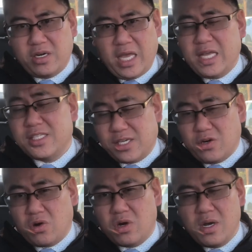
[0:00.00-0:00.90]
eight
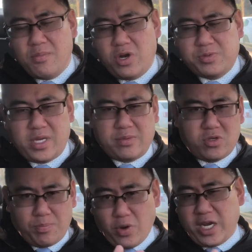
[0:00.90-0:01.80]
zero points per game.
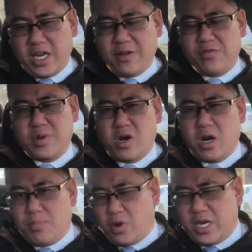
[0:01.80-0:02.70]
So point eight eight for
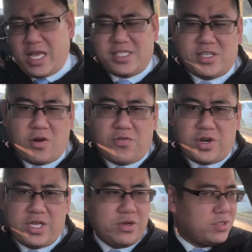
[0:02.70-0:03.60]
Makar, point eight zero for
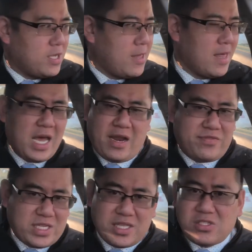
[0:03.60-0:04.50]
Hughes. And I've
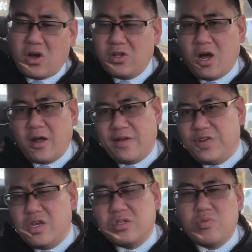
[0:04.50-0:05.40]
said this all along, if
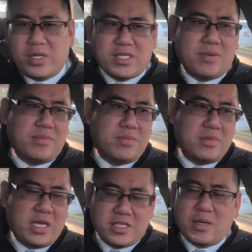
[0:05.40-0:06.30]
Hughes wins up,
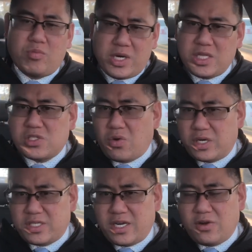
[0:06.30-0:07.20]
ends up winning the
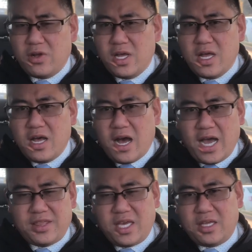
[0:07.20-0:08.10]
scoring title,
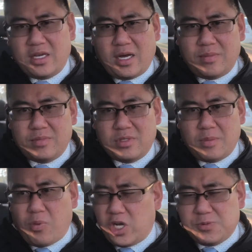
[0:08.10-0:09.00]
I think um, the
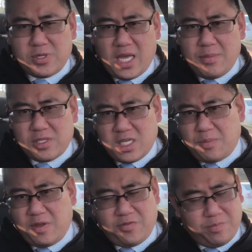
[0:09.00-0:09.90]
points per game is going to
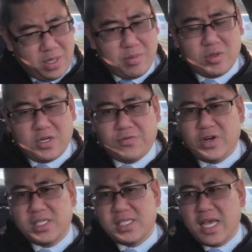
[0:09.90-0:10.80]
be minimal
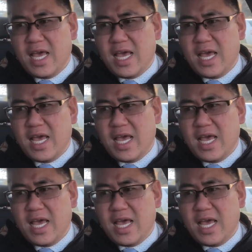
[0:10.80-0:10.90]
difference.